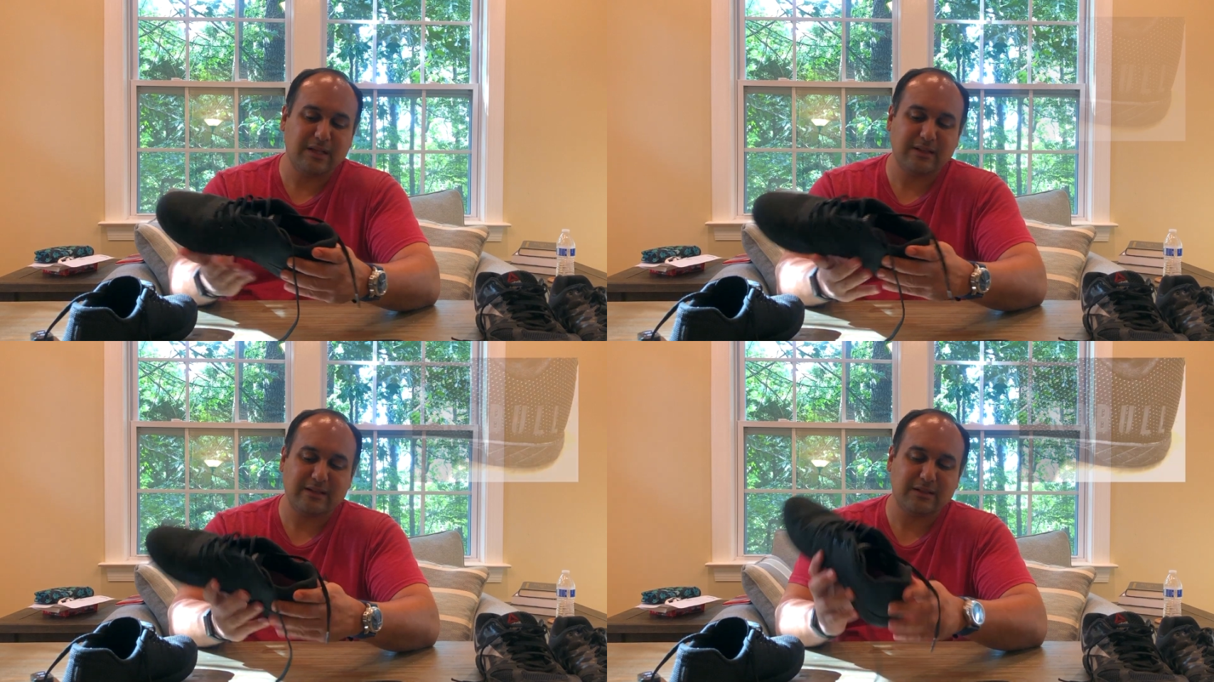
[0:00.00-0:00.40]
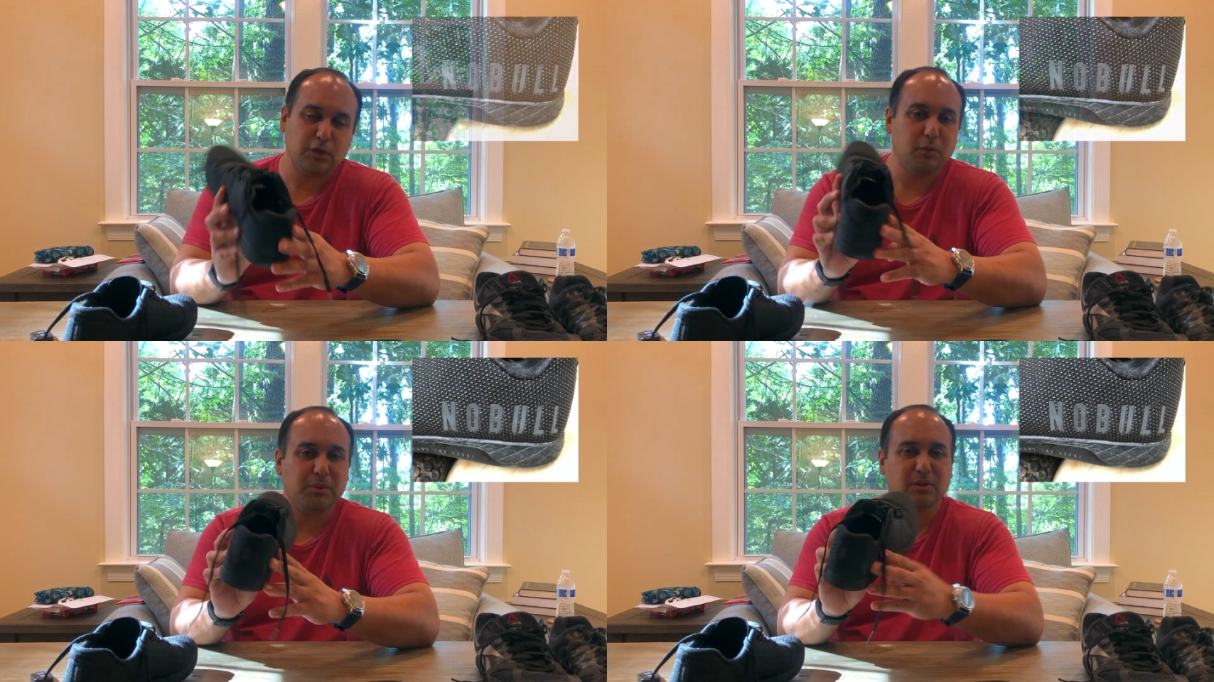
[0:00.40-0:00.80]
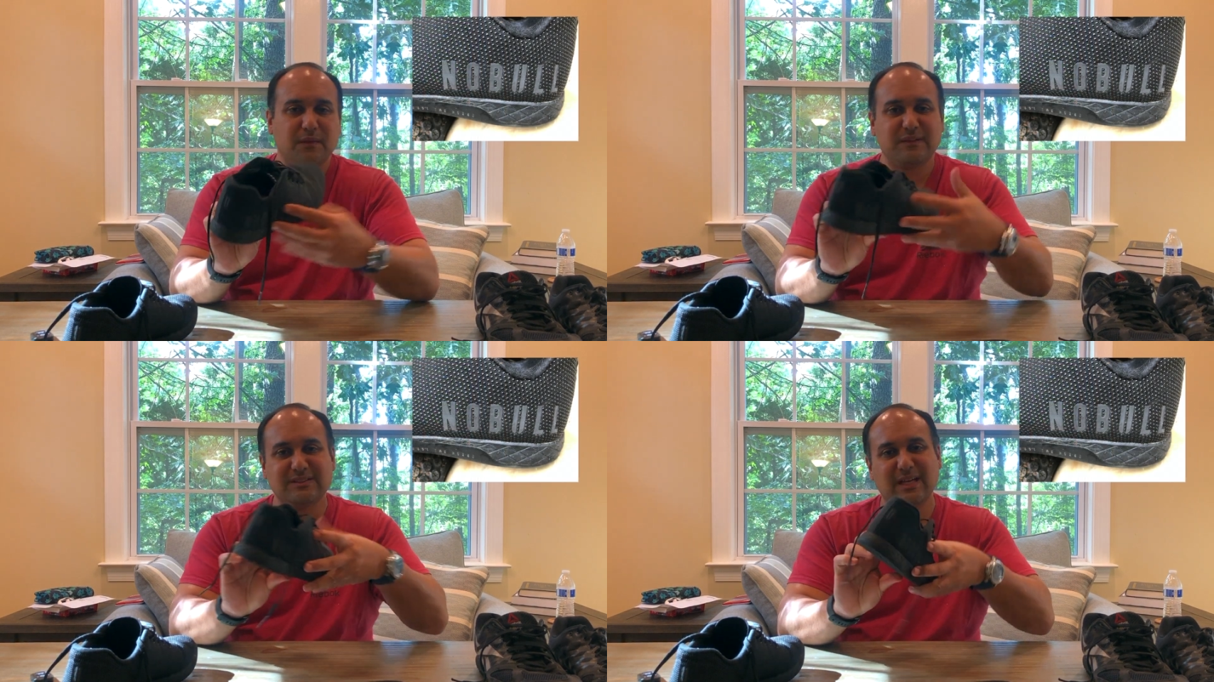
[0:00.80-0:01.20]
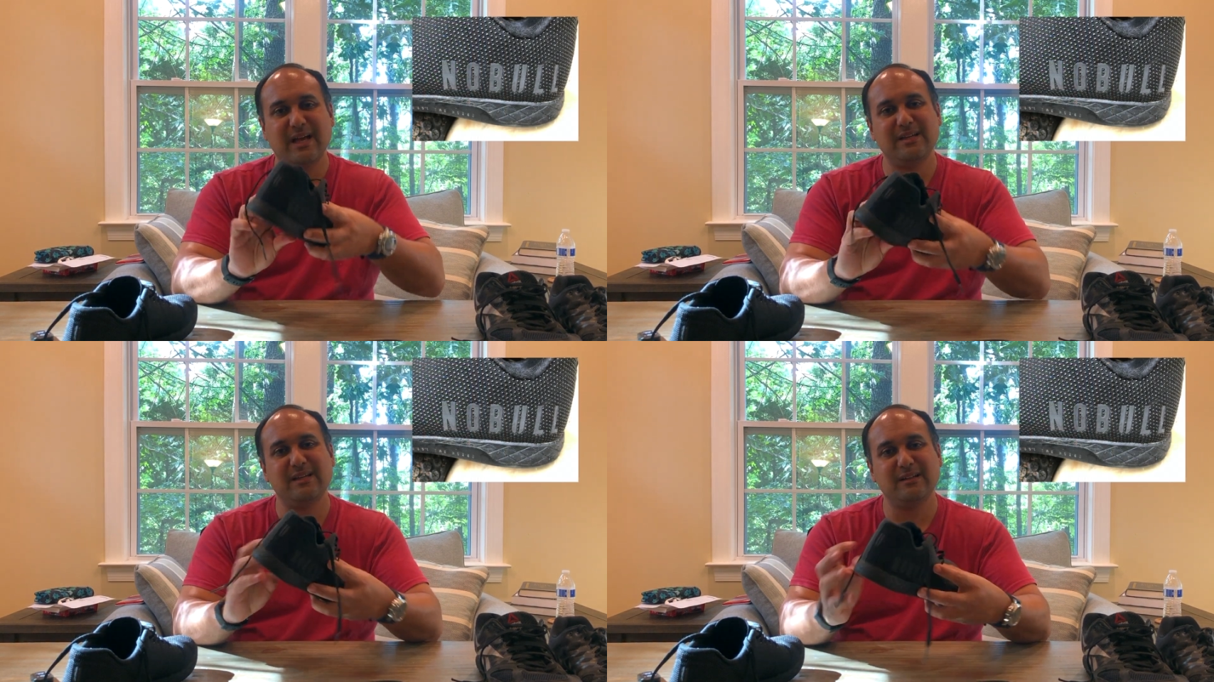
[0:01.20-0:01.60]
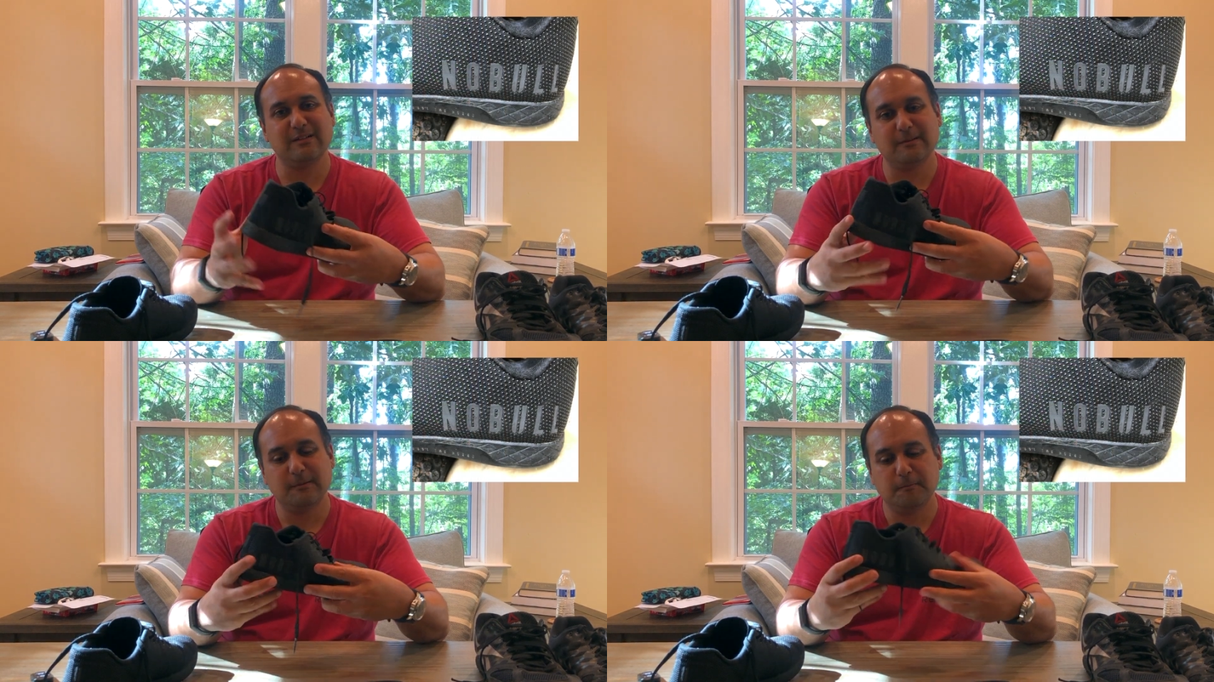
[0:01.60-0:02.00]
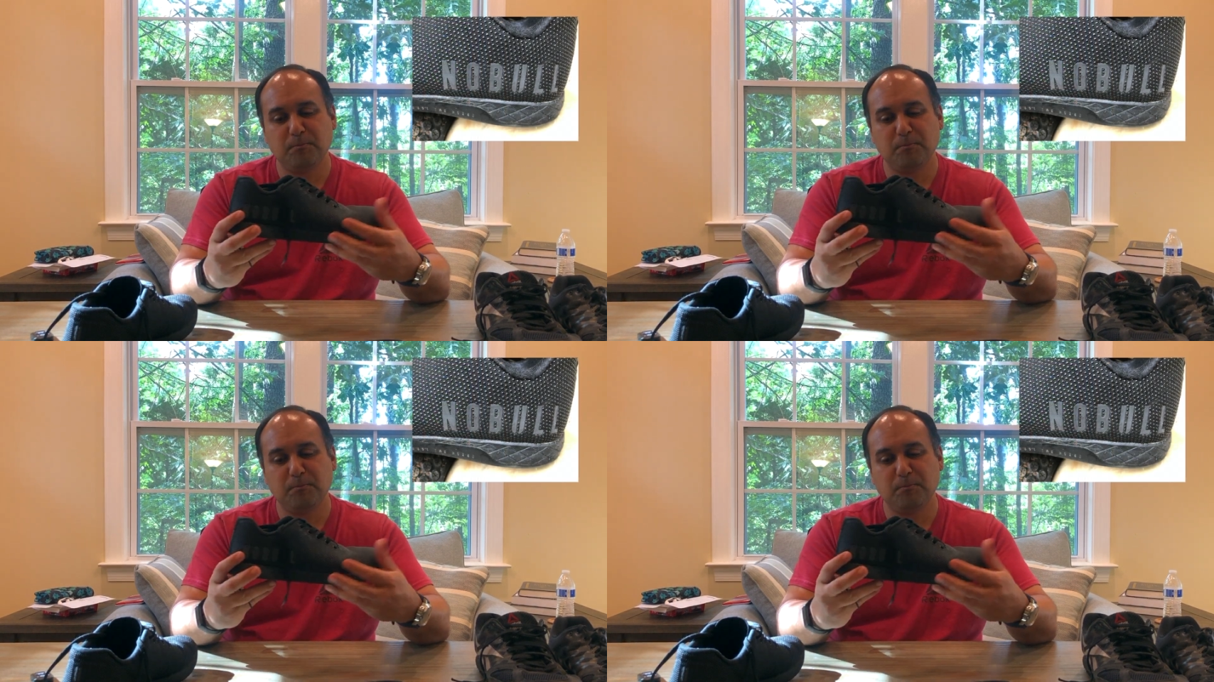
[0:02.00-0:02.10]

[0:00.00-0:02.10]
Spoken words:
I like the NoBull on the side here,